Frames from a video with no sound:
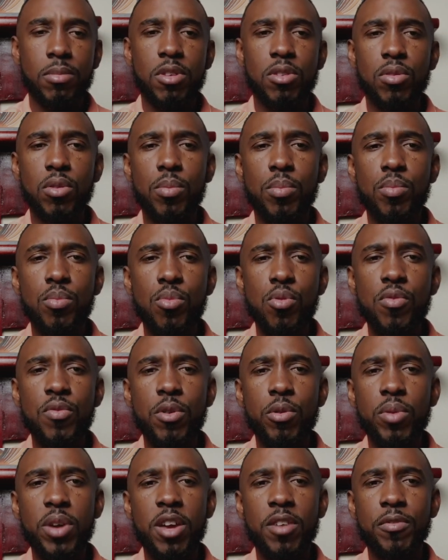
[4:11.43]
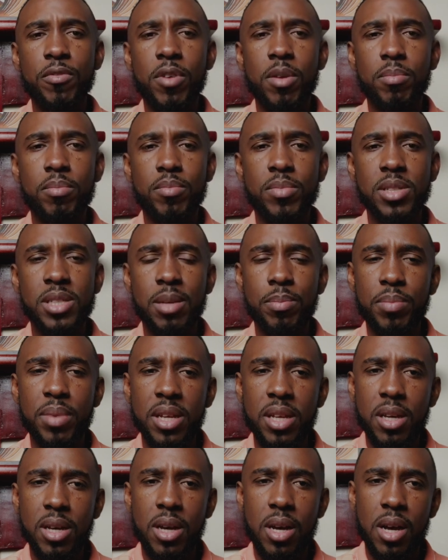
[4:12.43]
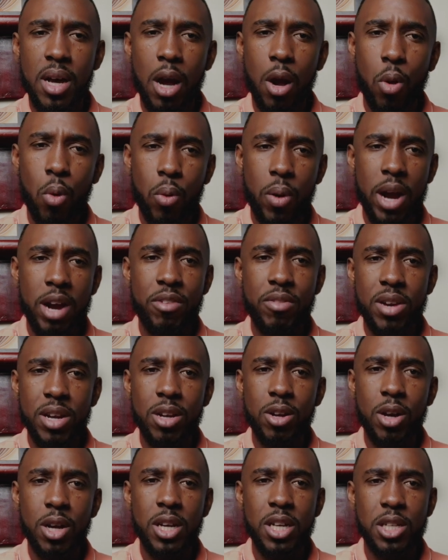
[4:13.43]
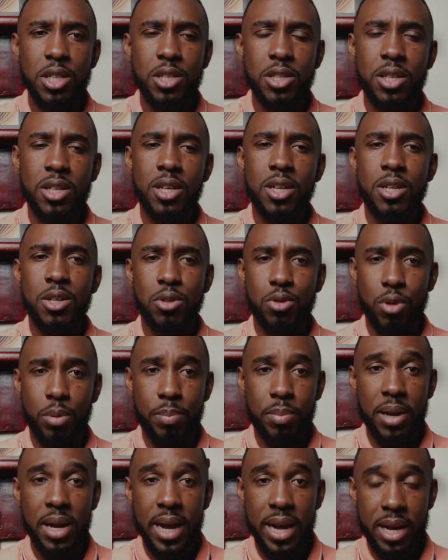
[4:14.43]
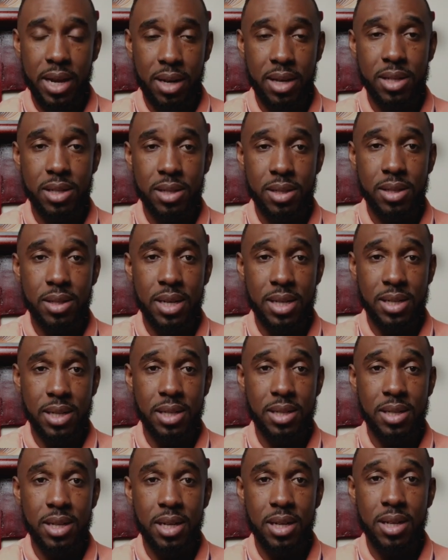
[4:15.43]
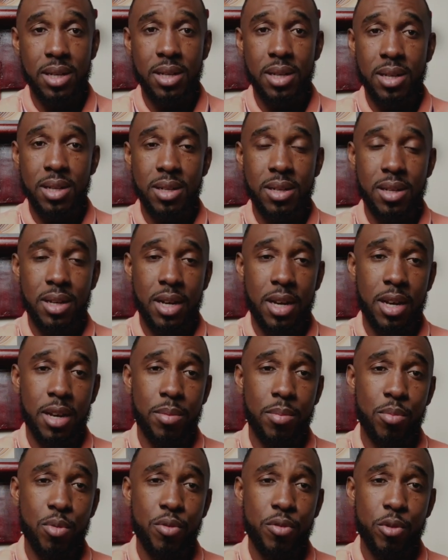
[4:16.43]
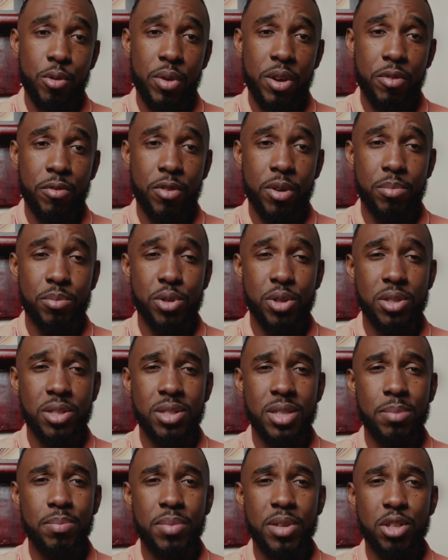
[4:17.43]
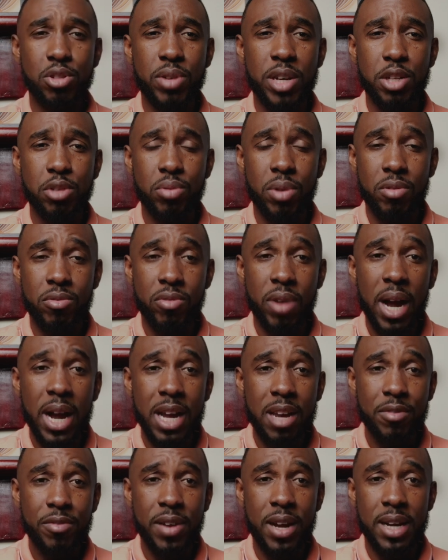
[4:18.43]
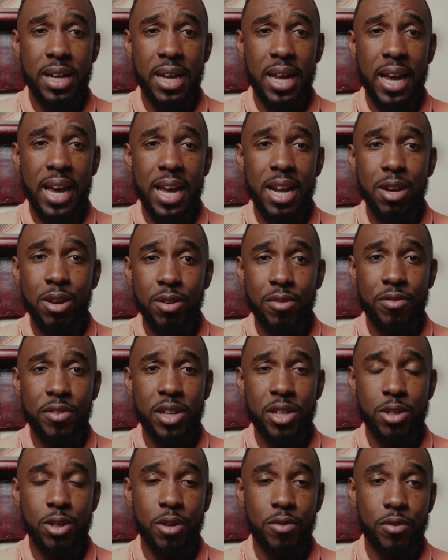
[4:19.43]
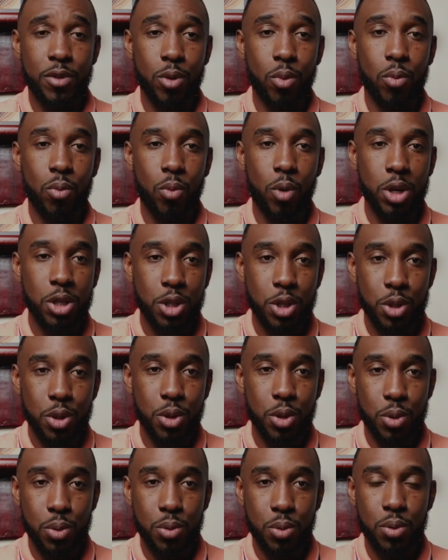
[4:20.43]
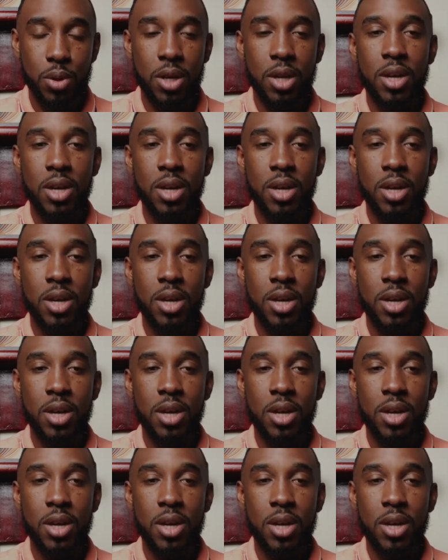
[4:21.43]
So move away from simply acquiring knowledge to applying it, as I said. And move away from just simply trying to arrive at the end of it, of the what to do,